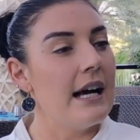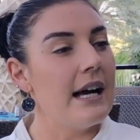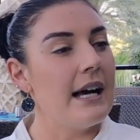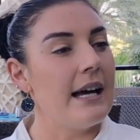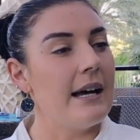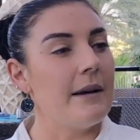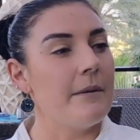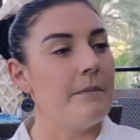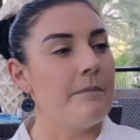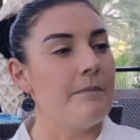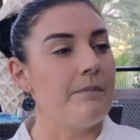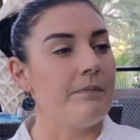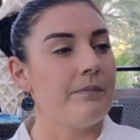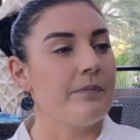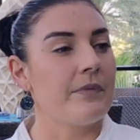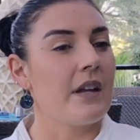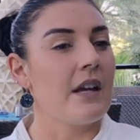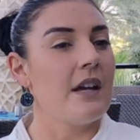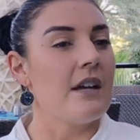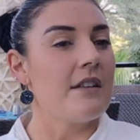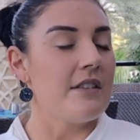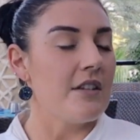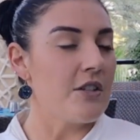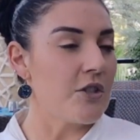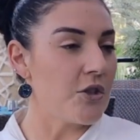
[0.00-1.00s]
Um,
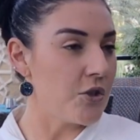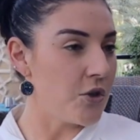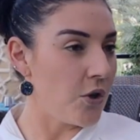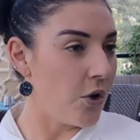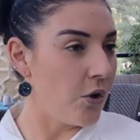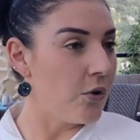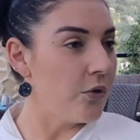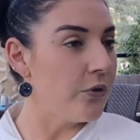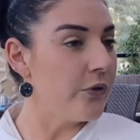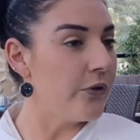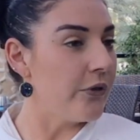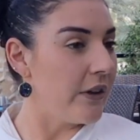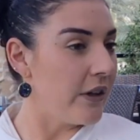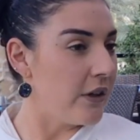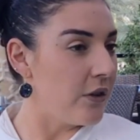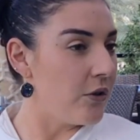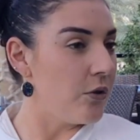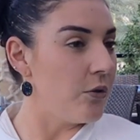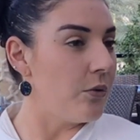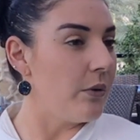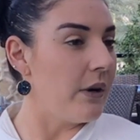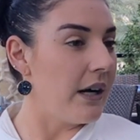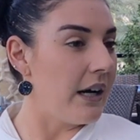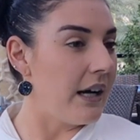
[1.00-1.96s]
this shows that you